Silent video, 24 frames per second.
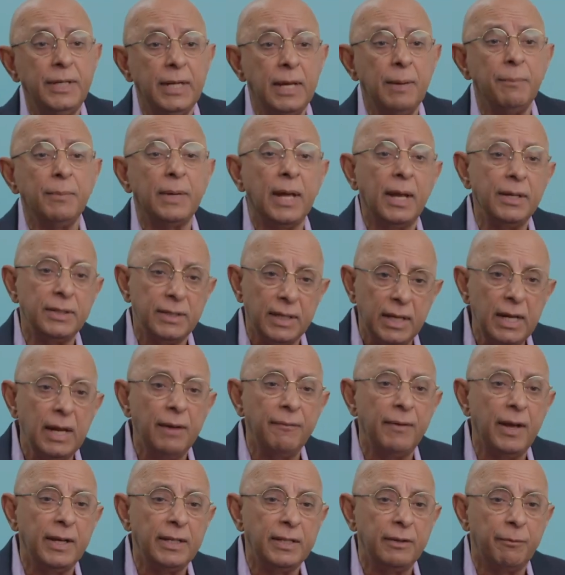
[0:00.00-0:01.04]
DMK's
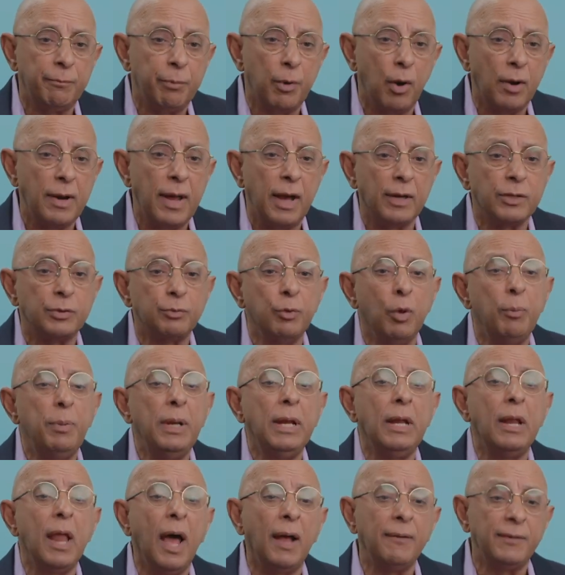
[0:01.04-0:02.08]
innovative products will
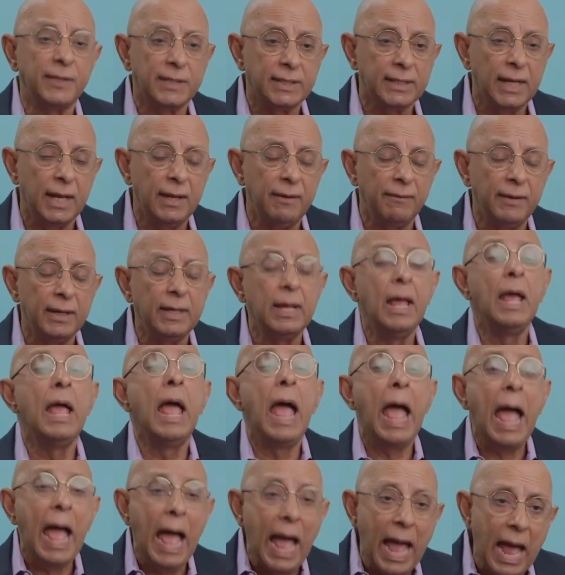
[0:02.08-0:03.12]
be life-saving
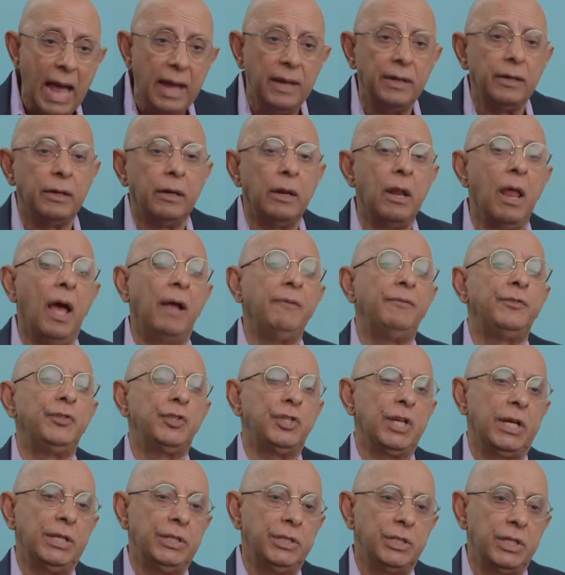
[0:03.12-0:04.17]
and
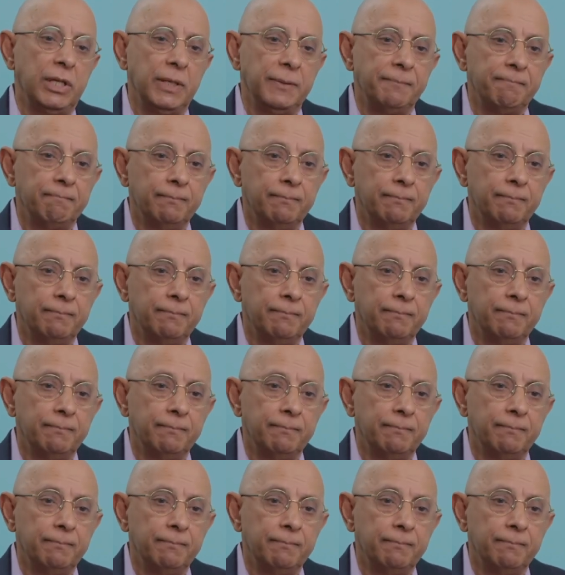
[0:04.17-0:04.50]
life-changing.